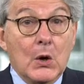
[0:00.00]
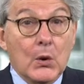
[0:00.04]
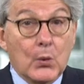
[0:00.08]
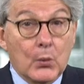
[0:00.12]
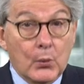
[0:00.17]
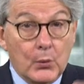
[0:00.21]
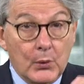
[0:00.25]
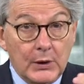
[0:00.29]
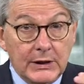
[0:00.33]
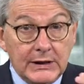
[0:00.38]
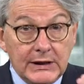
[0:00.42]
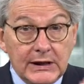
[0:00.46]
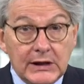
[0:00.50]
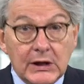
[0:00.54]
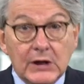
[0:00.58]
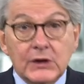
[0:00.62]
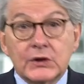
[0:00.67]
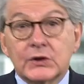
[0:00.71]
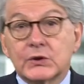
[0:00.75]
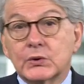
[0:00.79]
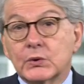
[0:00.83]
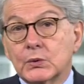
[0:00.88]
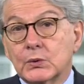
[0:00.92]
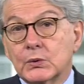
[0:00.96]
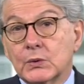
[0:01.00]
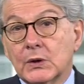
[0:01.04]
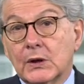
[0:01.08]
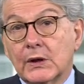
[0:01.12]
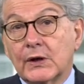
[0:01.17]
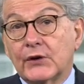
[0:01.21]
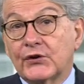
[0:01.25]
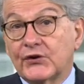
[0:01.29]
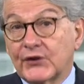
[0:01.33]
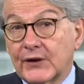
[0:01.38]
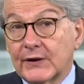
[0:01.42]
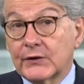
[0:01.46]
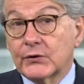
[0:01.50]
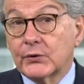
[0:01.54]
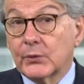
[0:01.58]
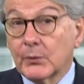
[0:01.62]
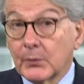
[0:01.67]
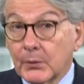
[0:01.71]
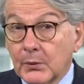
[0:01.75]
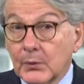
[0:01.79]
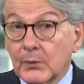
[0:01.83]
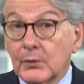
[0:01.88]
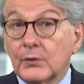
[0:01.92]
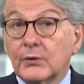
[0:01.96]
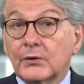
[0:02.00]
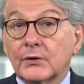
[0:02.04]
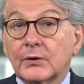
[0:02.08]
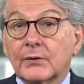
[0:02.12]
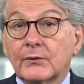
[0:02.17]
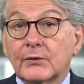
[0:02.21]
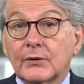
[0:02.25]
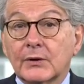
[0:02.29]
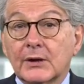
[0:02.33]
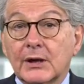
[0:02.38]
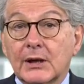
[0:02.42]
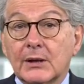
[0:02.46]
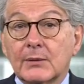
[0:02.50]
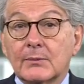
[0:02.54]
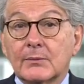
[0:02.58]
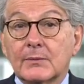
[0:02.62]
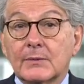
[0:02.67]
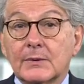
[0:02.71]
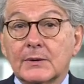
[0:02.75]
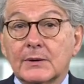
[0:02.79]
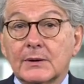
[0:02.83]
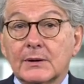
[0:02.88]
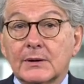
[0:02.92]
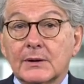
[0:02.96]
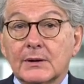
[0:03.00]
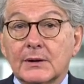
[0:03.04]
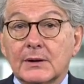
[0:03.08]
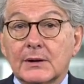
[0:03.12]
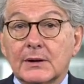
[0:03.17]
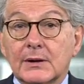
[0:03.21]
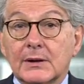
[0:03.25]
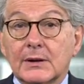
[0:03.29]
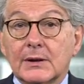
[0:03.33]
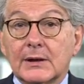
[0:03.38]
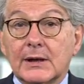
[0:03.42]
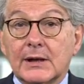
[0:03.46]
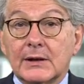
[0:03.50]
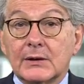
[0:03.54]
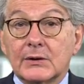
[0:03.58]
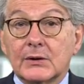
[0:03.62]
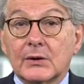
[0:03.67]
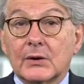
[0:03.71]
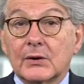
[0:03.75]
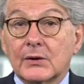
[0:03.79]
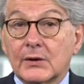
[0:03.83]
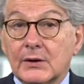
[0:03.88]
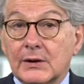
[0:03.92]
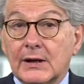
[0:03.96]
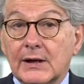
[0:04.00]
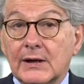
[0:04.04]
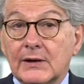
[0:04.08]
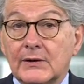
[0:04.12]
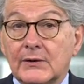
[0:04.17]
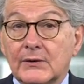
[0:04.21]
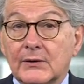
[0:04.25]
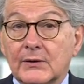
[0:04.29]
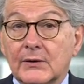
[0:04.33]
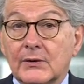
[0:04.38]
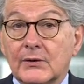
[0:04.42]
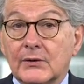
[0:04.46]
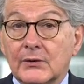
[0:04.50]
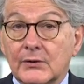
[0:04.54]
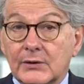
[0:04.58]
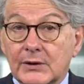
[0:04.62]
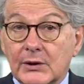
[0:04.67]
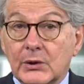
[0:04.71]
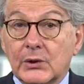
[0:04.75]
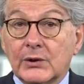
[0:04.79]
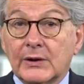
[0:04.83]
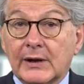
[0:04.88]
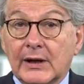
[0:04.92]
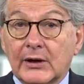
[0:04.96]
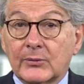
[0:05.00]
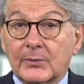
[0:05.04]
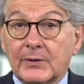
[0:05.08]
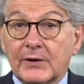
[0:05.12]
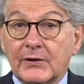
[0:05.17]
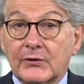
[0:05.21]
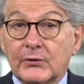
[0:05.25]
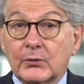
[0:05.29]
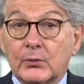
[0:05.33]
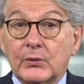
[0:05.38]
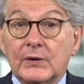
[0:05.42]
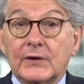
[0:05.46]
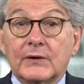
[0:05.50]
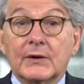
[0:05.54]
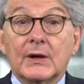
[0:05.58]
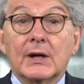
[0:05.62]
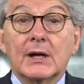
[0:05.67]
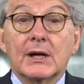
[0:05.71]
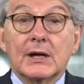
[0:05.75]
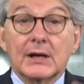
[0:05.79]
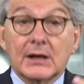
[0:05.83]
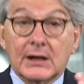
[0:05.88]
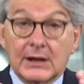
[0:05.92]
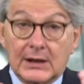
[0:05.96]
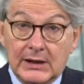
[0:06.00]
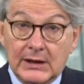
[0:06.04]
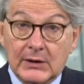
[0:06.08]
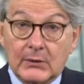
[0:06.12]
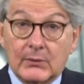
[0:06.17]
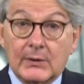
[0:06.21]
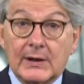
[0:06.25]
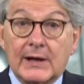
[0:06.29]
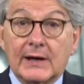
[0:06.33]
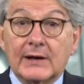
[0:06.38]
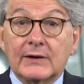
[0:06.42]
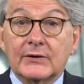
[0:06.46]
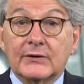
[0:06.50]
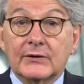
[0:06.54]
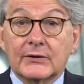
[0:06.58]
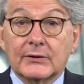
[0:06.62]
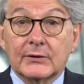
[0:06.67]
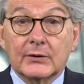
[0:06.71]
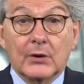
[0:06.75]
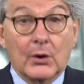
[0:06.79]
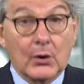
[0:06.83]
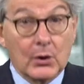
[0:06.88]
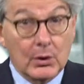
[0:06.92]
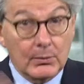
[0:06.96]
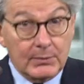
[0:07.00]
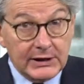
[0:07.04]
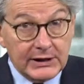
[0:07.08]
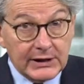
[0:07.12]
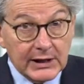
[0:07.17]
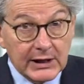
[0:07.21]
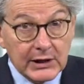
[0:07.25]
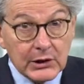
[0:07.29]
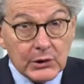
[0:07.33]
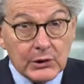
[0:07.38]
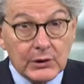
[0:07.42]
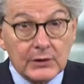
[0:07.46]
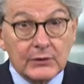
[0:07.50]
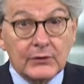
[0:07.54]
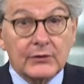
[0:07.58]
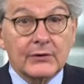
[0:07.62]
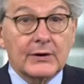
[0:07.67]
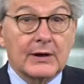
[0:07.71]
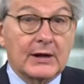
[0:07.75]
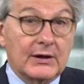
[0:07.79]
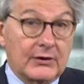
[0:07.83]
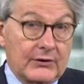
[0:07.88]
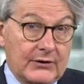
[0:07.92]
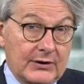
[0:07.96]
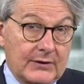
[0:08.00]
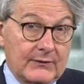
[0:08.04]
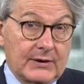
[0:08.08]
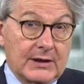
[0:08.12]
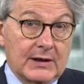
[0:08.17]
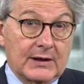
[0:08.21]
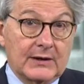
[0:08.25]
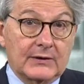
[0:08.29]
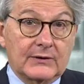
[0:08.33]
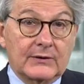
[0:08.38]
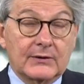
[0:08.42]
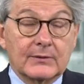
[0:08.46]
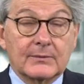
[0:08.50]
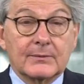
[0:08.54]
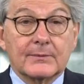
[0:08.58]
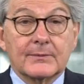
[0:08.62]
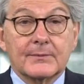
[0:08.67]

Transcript: We needed to set the rules of the game and organize the digital space with clear rights, obligations, and safeguards.